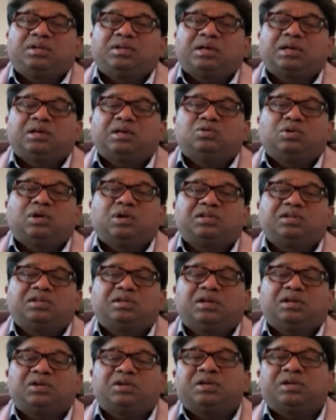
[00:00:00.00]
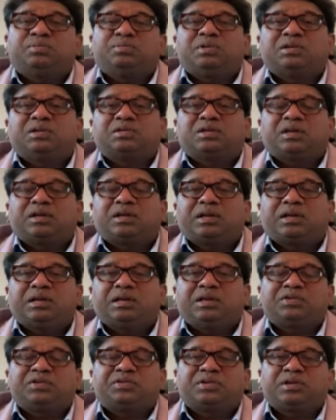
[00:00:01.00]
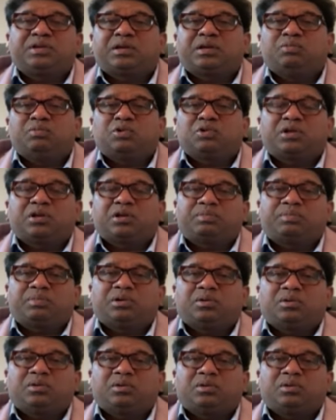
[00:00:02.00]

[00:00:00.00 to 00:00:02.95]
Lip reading: they can do additional treatments like radiation, chemotherapy.